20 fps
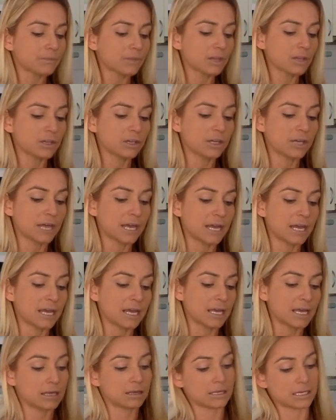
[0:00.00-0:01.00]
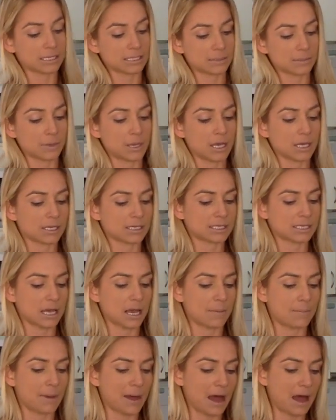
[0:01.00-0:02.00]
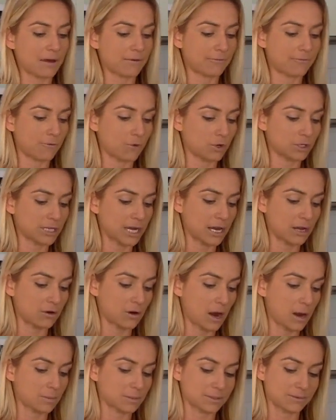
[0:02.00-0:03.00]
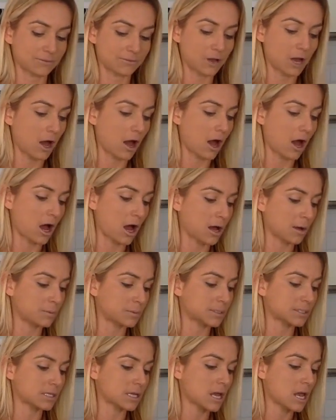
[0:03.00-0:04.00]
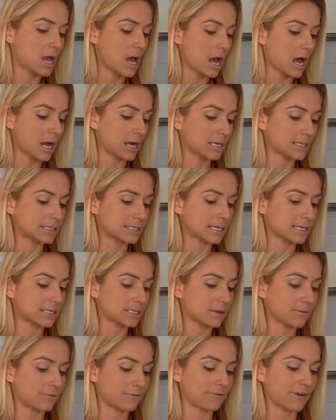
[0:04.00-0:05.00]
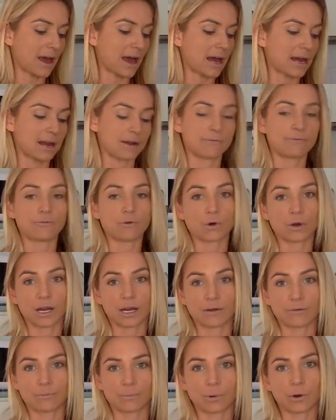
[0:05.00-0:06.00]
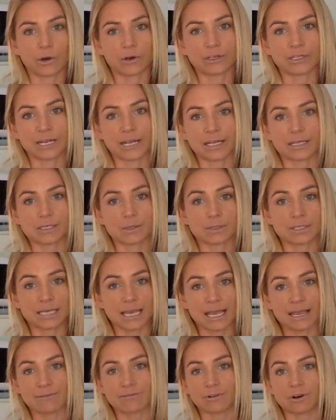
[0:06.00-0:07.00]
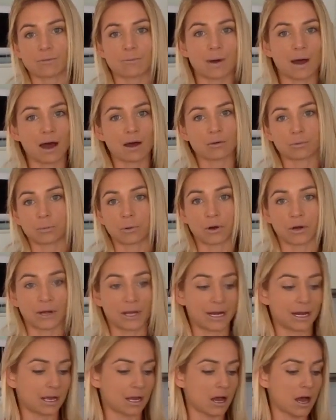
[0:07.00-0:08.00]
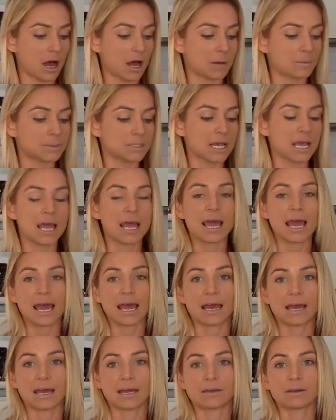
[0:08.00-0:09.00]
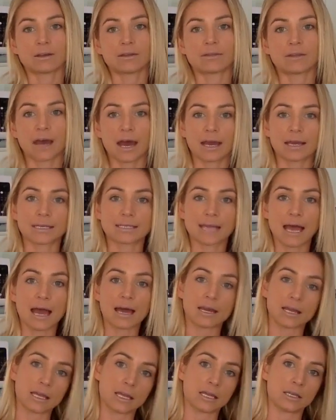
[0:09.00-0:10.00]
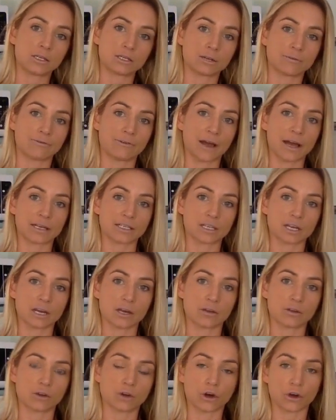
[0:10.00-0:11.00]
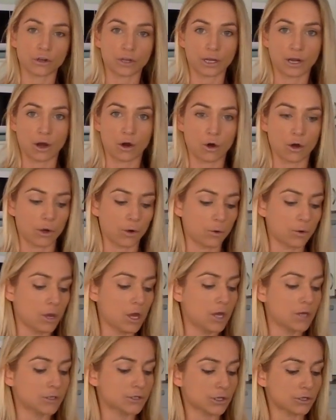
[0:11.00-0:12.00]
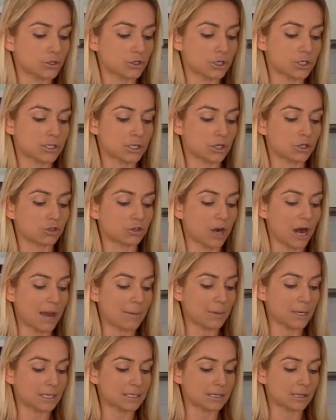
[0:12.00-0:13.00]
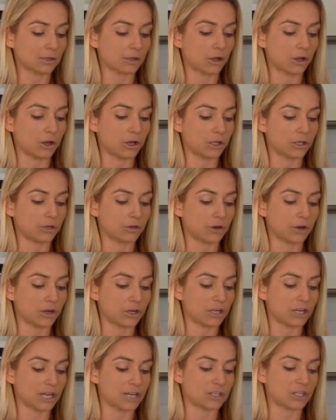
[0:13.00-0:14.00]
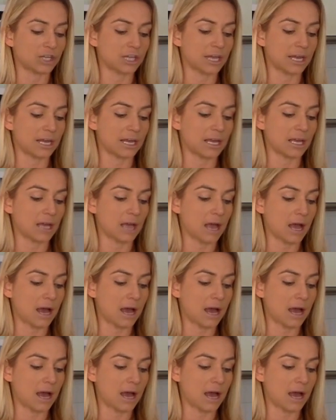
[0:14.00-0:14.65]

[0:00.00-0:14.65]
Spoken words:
you're getting in this mix about 14 grams of carbs, 6 of fat and 14 of protein. So it's even on par with protein and carbs. And that is adding in to factor the coconut oil. So just the dry mix alone, you're only actually getting